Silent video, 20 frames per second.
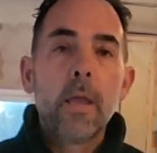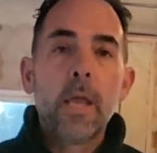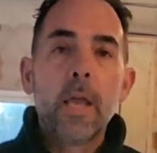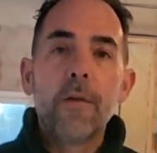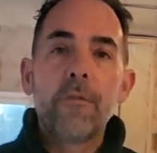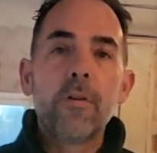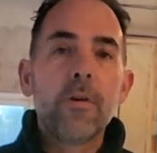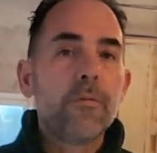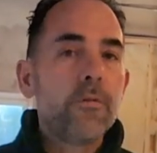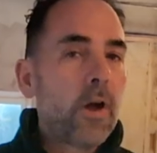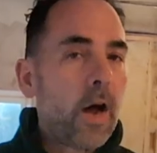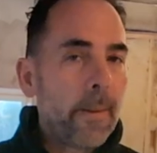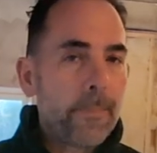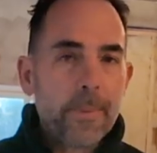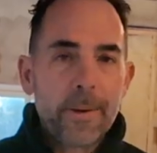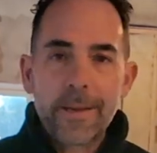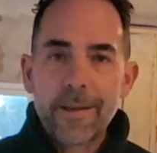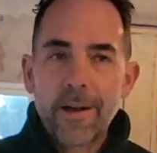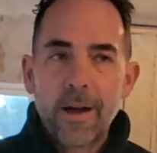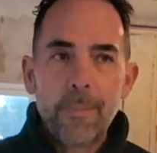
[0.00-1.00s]
If you've not
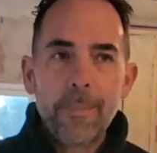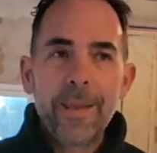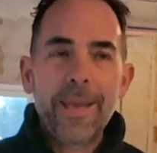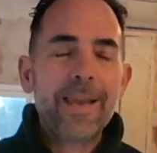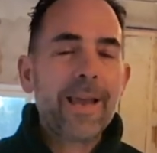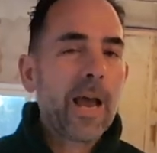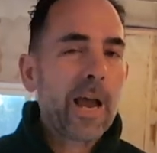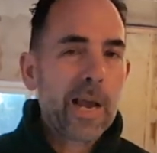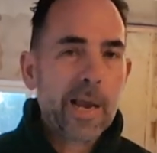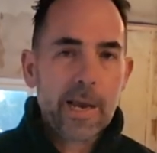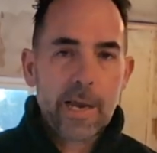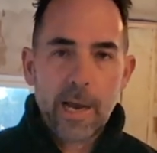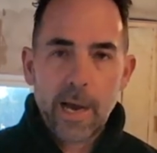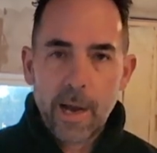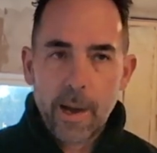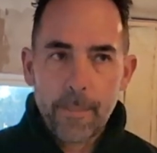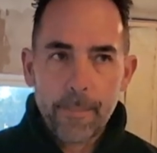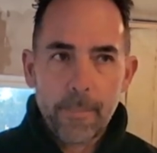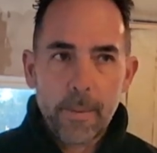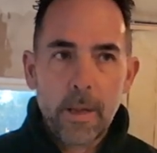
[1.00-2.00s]
been coming,
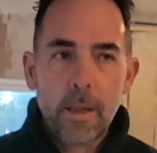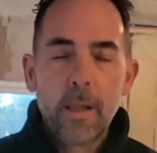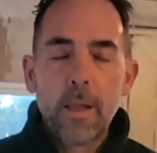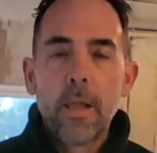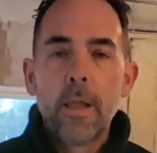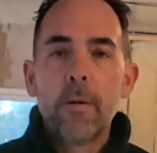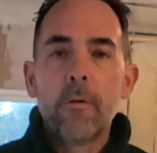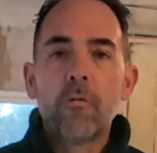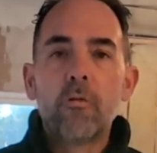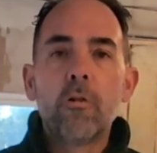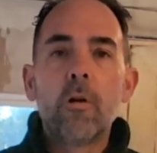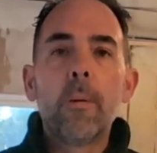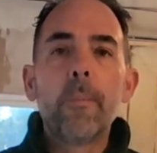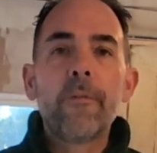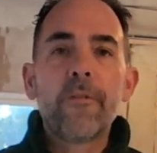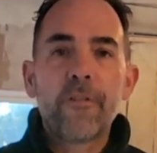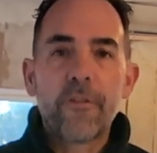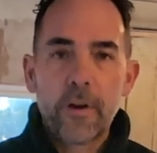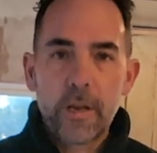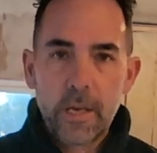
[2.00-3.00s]
come.
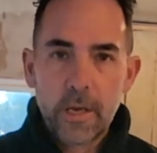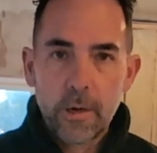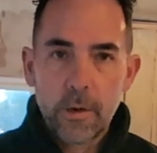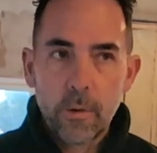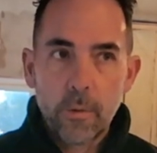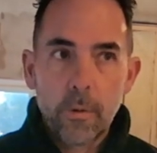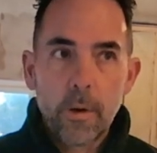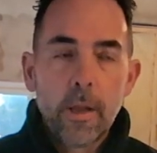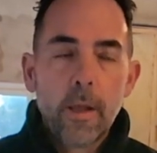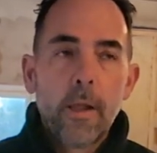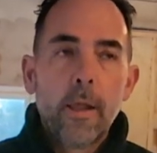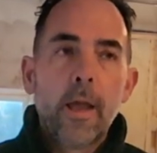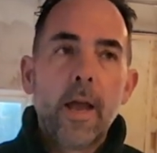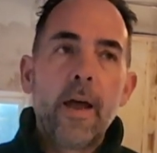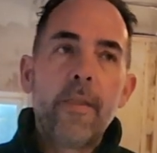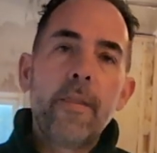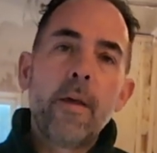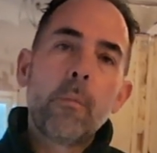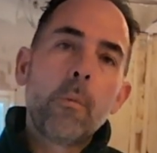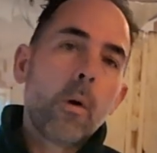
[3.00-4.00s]
Room for you.
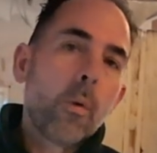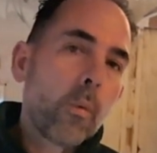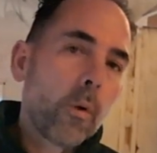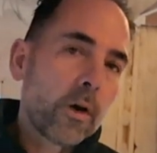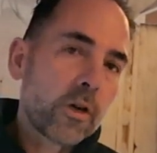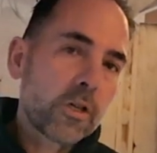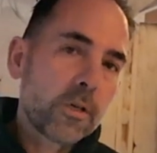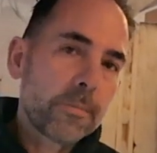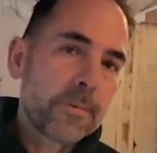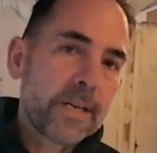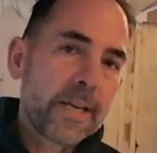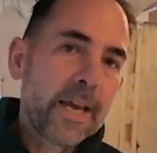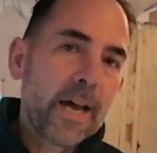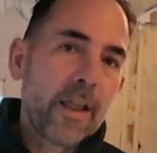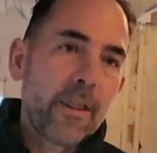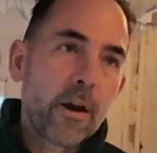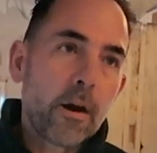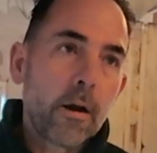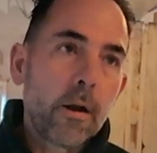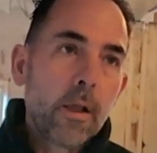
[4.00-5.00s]
And then we'll worship
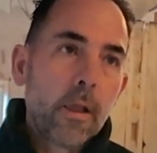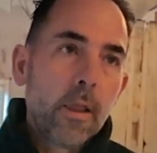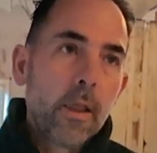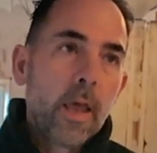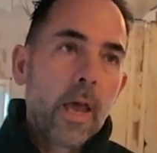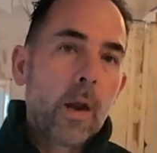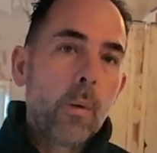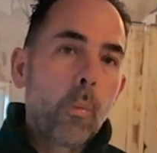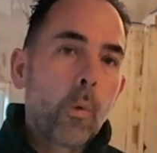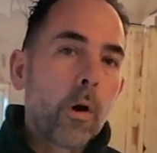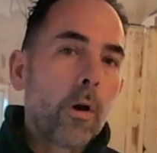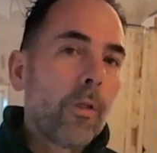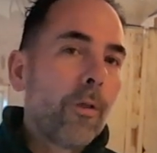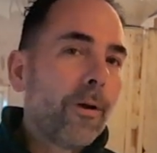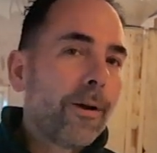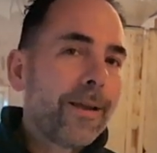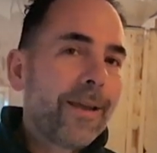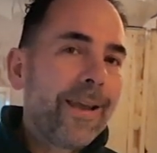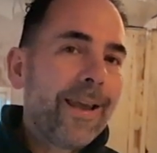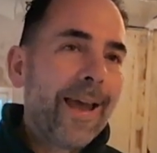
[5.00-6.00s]
together. And we're
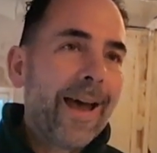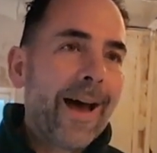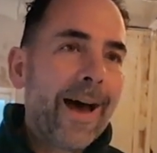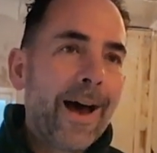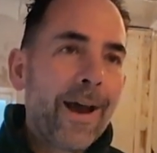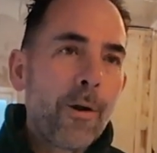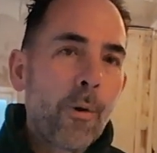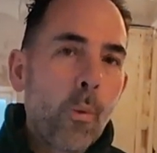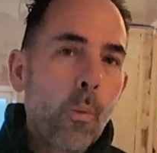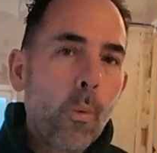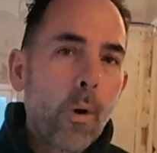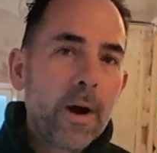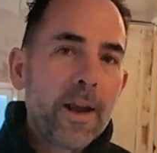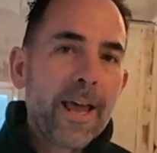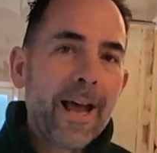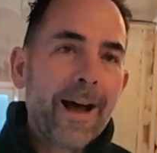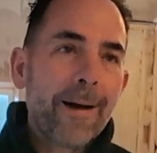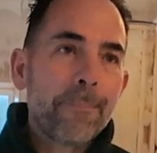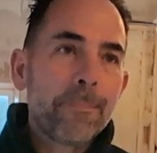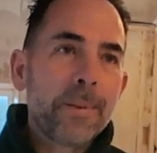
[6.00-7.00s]
looking at what
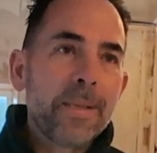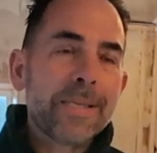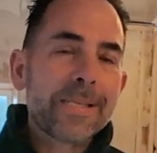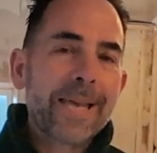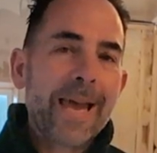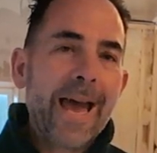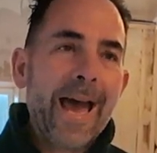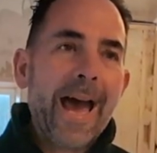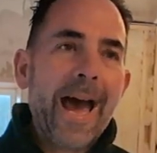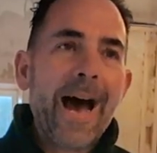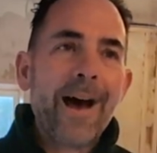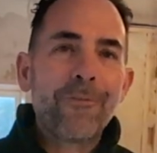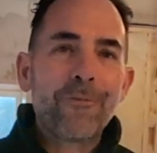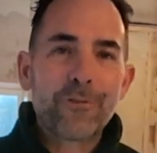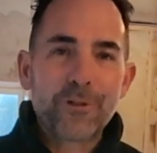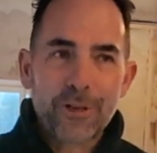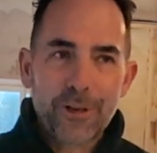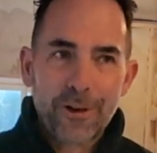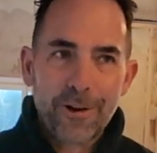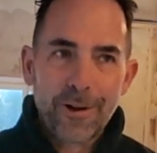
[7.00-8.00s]
happens
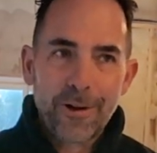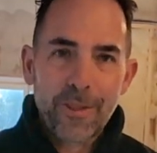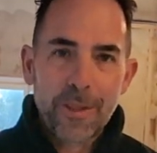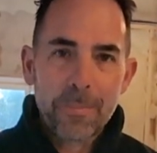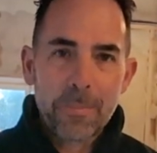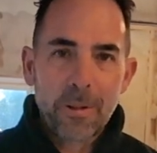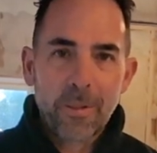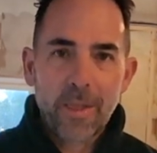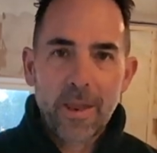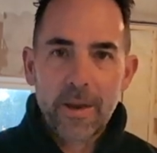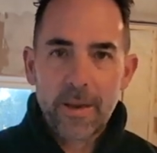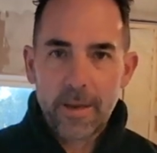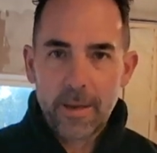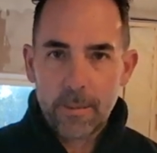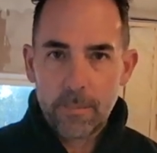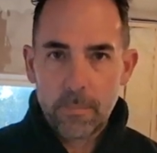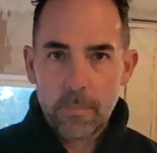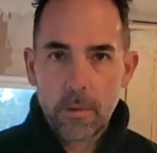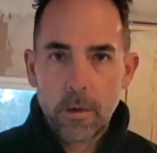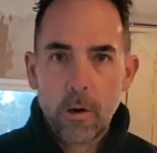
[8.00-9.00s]
after the
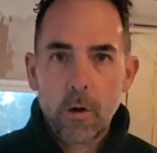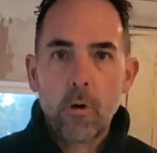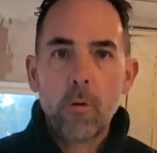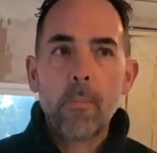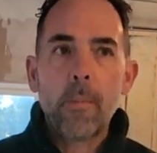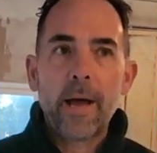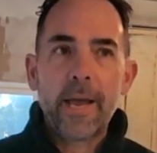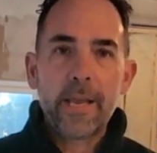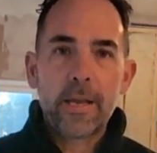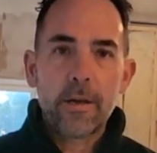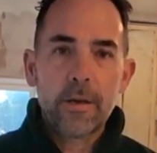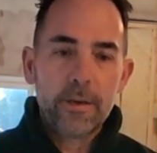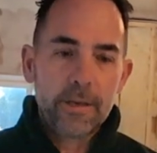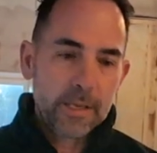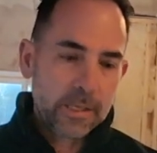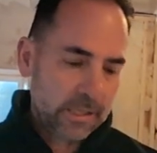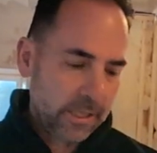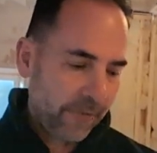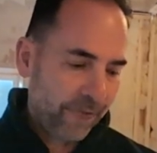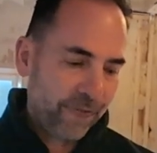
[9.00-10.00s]
millennium. Oh my
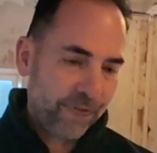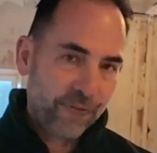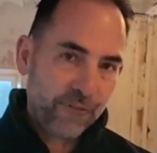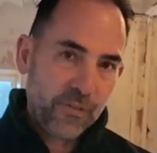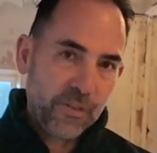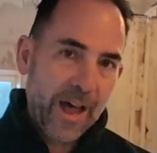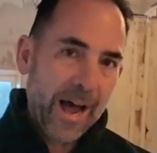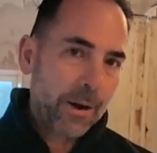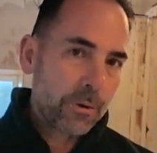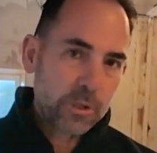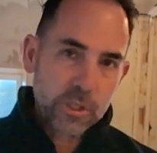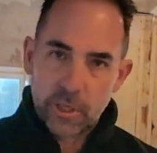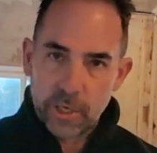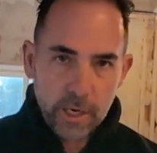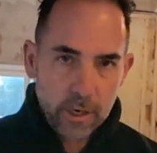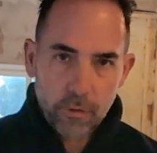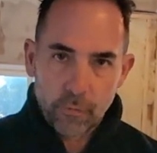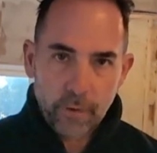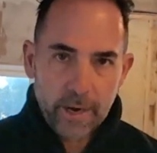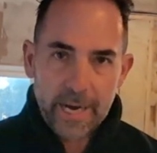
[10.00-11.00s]
goodness, the
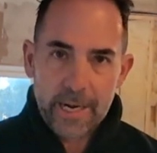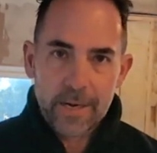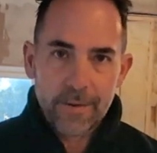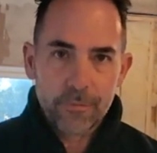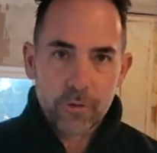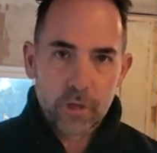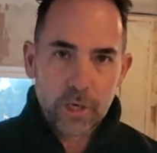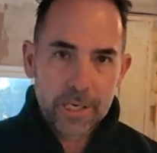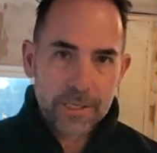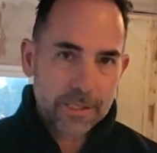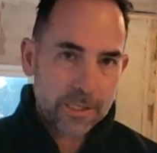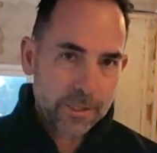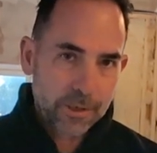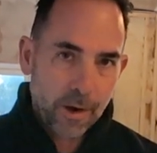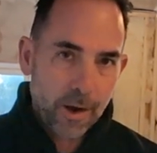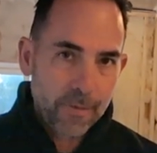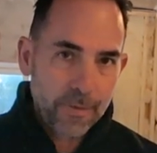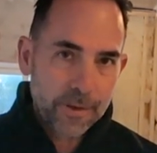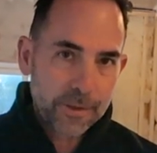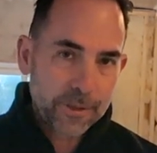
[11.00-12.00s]
1,000-year reign of Jesus
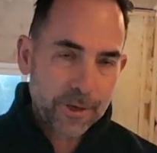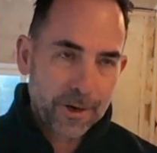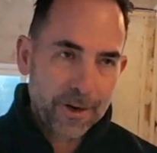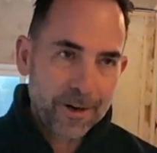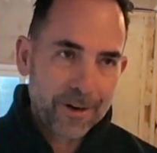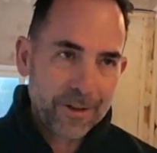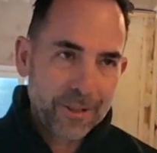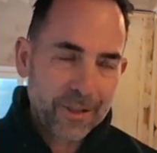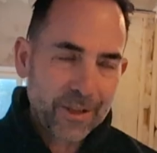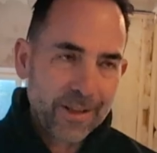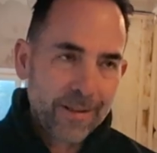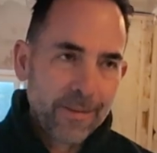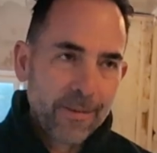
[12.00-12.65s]
on this earth.